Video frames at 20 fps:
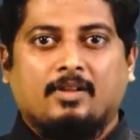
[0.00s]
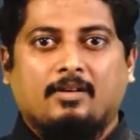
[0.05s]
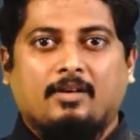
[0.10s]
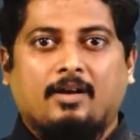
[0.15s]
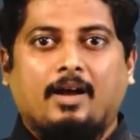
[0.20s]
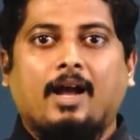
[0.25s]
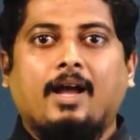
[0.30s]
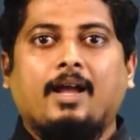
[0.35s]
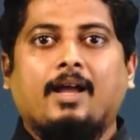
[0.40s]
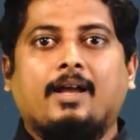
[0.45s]

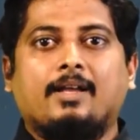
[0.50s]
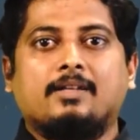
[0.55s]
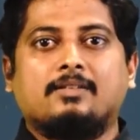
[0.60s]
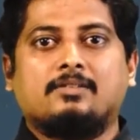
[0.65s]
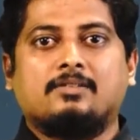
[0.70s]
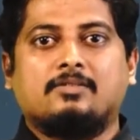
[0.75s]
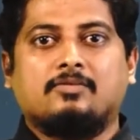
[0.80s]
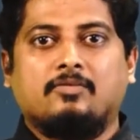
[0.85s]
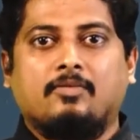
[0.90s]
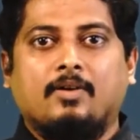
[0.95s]
I had
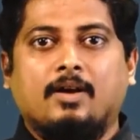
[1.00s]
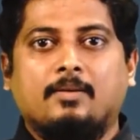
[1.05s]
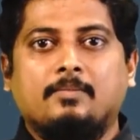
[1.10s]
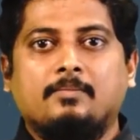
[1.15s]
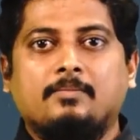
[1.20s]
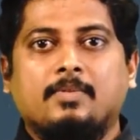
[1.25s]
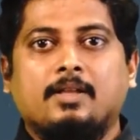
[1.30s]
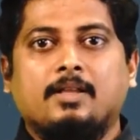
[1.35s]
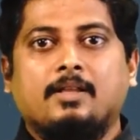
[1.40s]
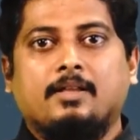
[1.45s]

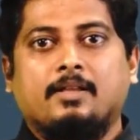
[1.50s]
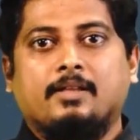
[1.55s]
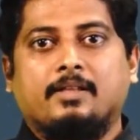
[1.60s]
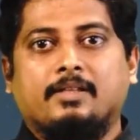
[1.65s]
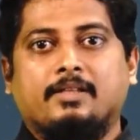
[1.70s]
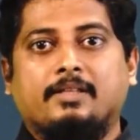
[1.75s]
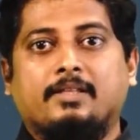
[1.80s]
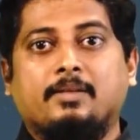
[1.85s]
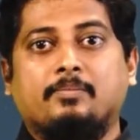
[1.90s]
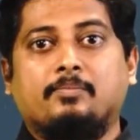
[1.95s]
swum
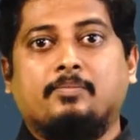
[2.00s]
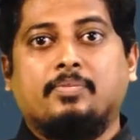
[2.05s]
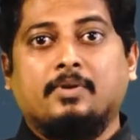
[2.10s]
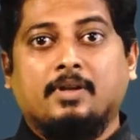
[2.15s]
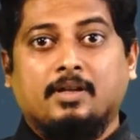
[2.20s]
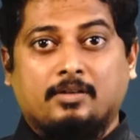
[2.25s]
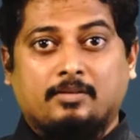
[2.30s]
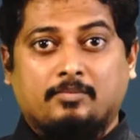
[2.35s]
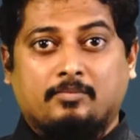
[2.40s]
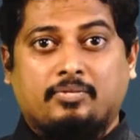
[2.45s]
the
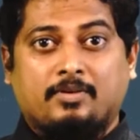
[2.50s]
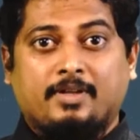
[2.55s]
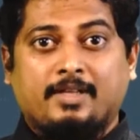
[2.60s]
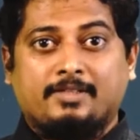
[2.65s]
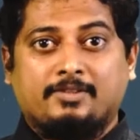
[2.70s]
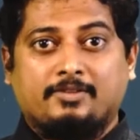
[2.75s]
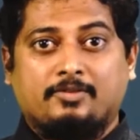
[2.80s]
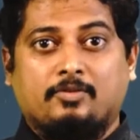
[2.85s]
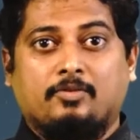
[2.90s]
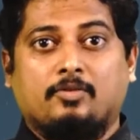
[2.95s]

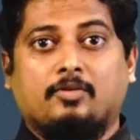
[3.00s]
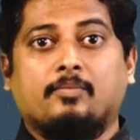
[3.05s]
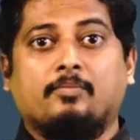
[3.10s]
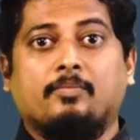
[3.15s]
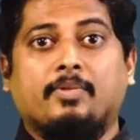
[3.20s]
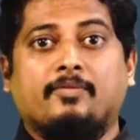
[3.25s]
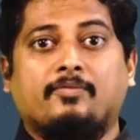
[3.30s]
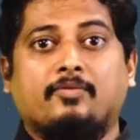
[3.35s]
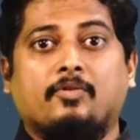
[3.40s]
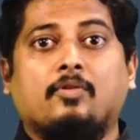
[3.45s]
breaststroke
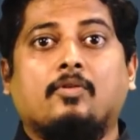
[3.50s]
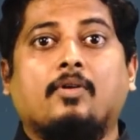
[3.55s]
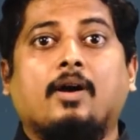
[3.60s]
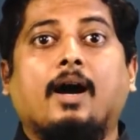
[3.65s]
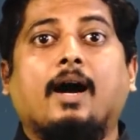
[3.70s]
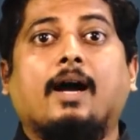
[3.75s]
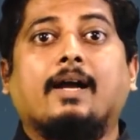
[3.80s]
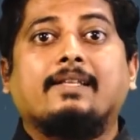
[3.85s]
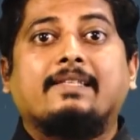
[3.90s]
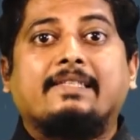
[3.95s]
before
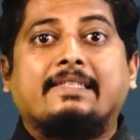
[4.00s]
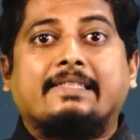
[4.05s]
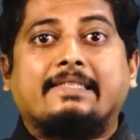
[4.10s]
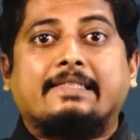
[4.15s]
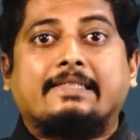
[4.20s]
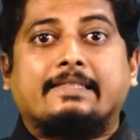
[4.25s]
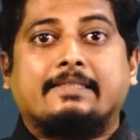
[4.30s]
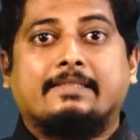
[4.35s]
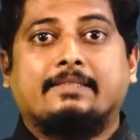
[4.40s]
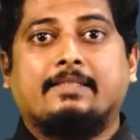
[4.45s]
I
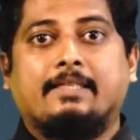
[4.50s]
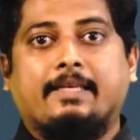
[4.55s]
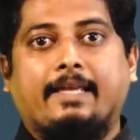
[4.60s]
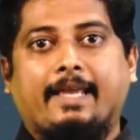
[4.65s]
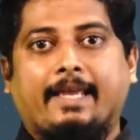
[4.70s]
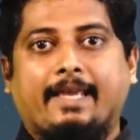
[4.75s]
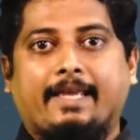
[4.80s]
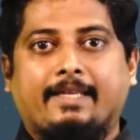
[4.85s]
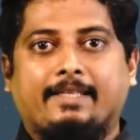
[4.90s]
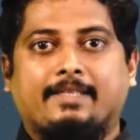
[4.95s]
turned
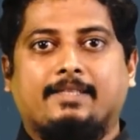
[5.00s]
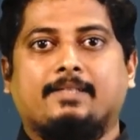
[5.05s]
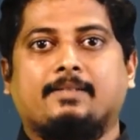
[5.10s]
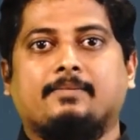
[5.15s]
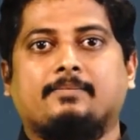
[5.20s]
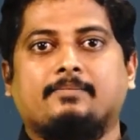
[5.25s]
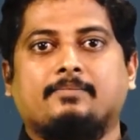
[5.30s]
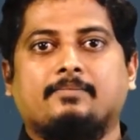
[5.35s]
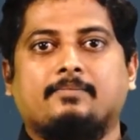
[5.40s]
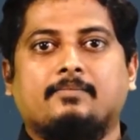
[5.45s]
8.
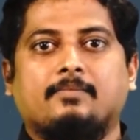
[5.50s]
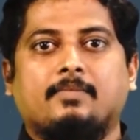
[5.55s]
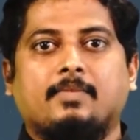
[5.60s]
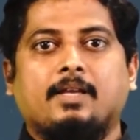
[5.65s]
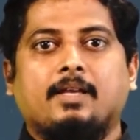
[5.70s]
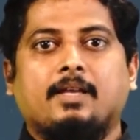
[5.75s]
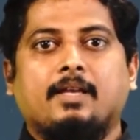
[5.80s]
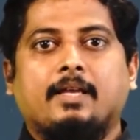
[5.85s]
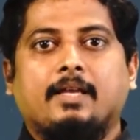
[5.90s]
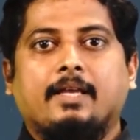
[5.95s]

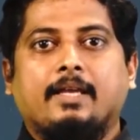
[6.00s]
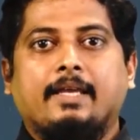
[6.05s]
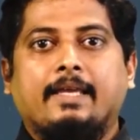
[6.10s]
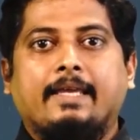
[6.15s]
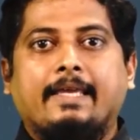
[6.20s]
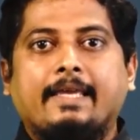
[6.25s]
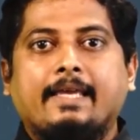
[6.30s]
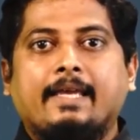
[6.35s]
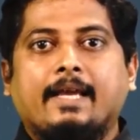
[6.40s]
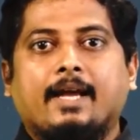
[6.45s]

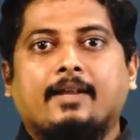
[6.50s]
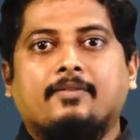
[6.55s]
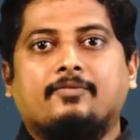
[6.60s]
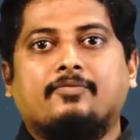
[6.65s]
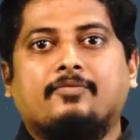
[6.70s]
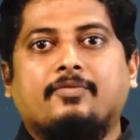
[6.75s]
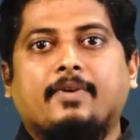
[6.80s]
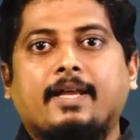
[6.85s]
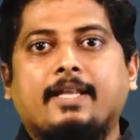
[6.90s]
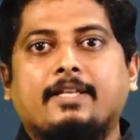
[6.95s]
He had
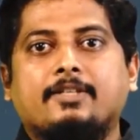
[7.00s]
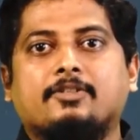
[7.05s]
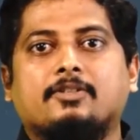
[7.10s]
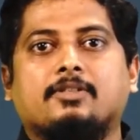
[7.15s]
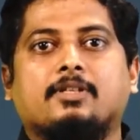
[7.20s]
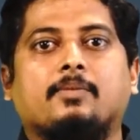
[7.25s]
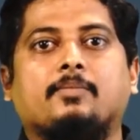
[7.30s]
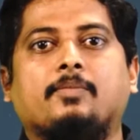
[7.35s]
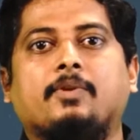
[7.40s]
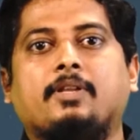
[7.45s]
failed to
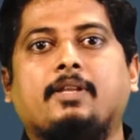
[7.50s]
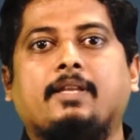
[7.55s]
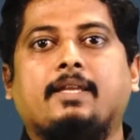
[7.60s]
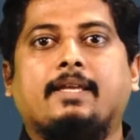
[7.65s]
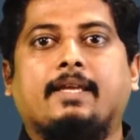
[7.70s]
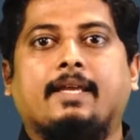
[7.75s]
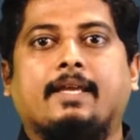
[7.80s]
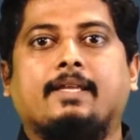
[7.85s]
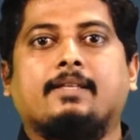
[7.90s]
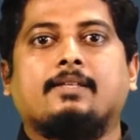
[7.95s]

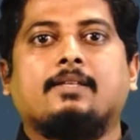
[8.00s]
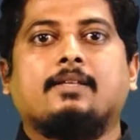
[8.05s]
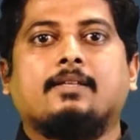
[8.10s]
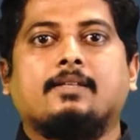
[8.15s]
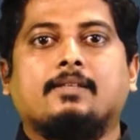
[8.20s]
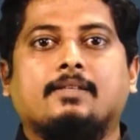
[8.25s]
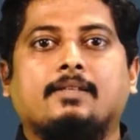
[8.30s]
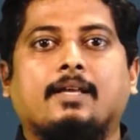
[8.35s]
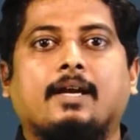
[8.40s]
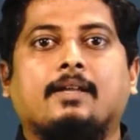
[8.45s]
communicate
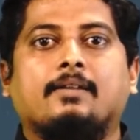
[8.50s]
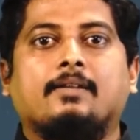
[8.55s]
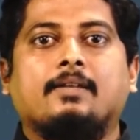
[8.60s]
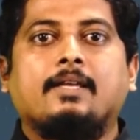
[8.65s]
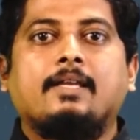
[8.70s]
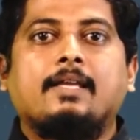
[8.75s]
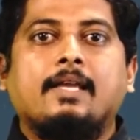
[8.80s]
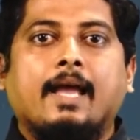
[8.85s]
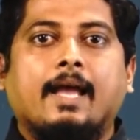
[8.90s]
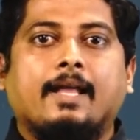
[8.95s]
that
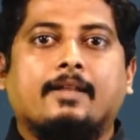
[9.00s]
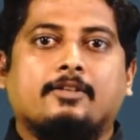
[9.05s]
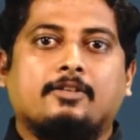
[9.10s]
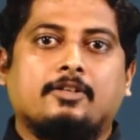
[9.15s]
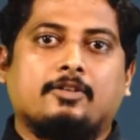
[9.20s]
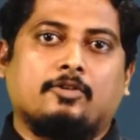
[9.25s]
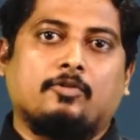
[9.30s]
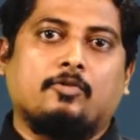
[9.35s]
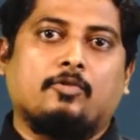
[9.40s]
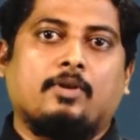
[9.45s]
he had
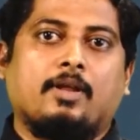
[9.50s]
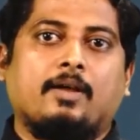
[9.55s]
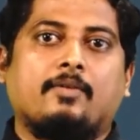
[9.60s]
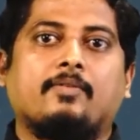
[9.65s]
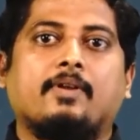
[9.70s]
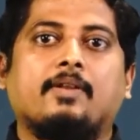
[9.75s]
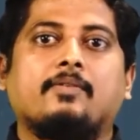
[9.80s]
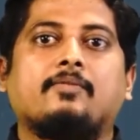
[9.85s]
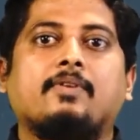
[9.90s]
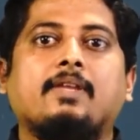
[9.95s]
corona
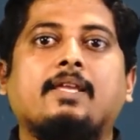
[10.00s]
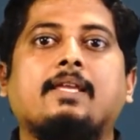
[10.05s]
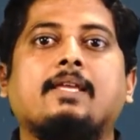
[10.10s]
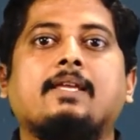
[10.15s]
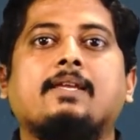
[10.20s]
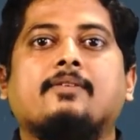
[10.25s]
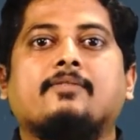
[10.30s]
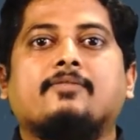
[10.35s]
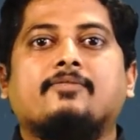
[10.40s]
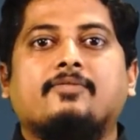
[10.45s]
when we
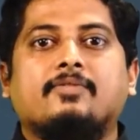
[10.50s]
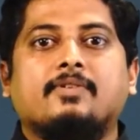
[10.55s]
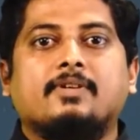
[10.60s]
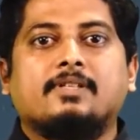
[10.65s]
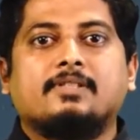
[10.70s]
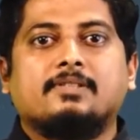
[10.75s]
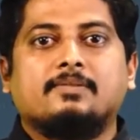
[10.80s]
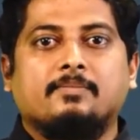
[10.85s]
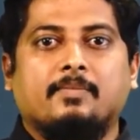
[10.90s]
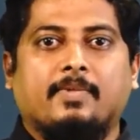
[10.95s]

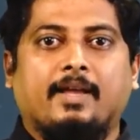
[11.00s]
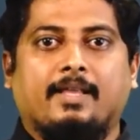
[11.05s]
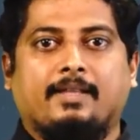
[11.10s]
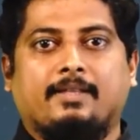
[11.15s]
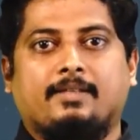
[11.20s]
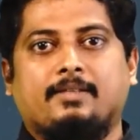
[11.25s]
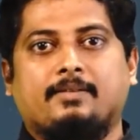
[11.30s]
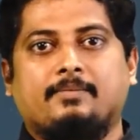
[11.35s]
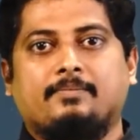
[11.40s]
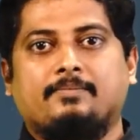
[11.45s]
first met.